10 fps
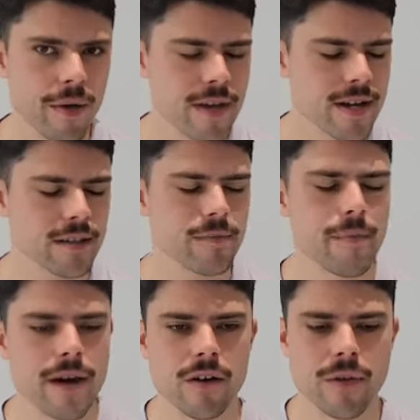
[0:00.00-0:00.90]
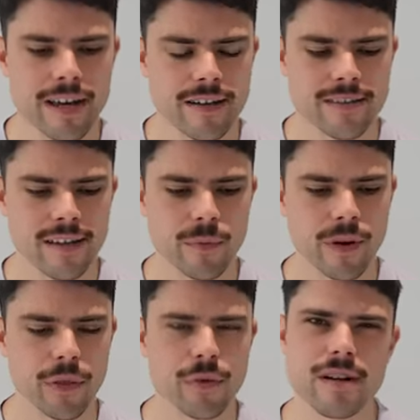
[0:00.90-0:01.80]
I think I did my power rankings, they
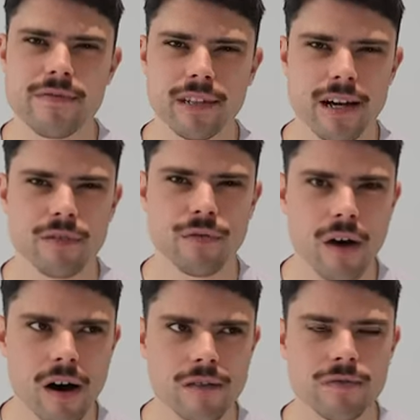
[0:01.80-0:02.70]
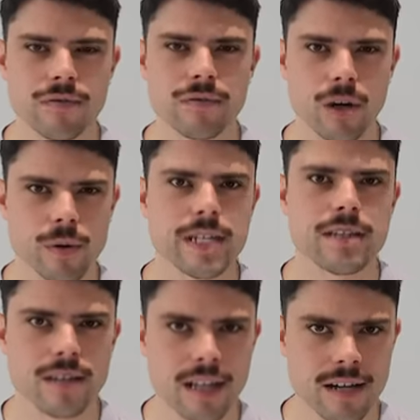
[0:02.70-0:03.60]
won three of their last five going
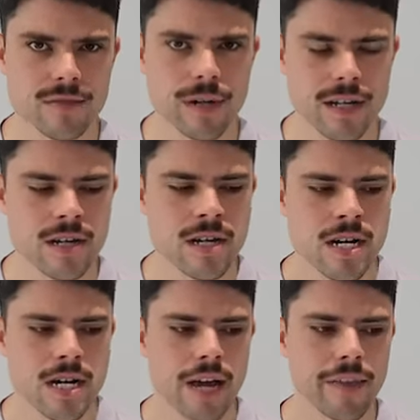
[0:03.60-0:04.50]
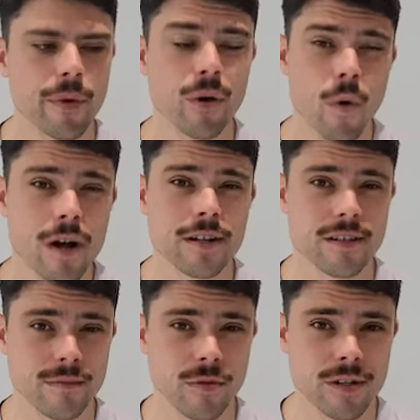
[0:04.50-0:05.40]
into last week, and then were quite
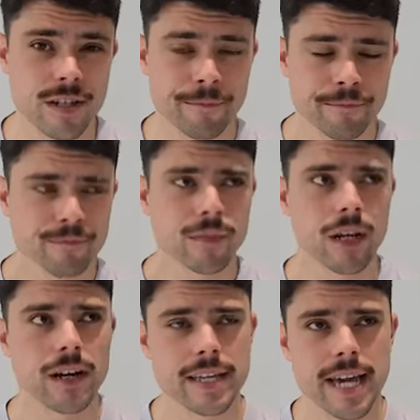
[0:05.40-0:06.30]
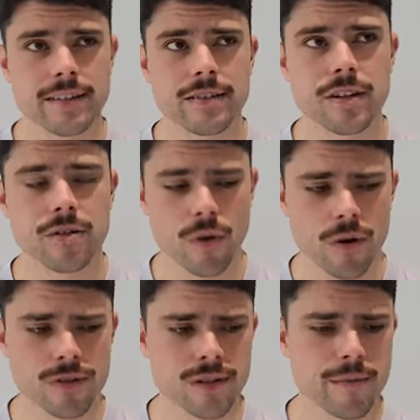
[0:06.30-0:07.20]
disappointing against the
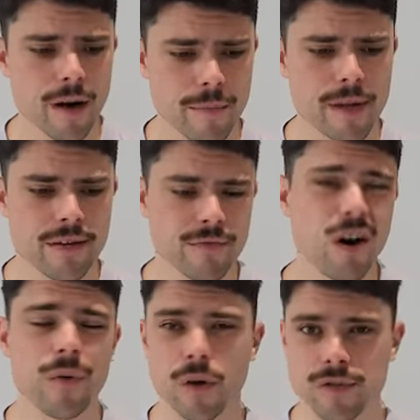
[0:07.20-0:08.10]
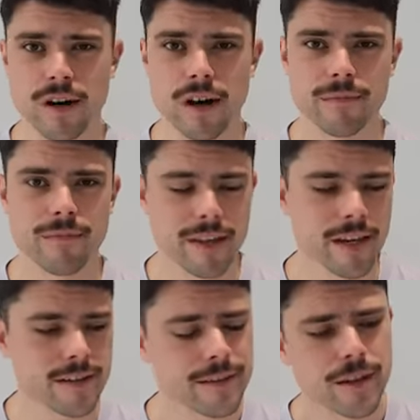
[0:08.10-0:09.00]
Crows, in my opinion. Five goals, nine, they
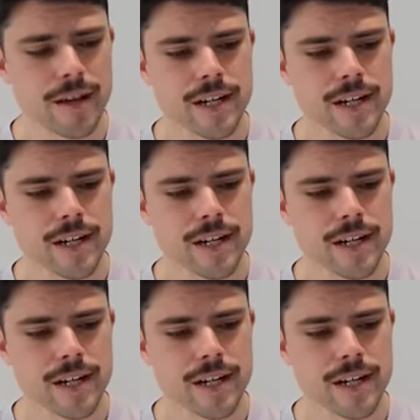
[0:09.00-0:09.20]
kicked.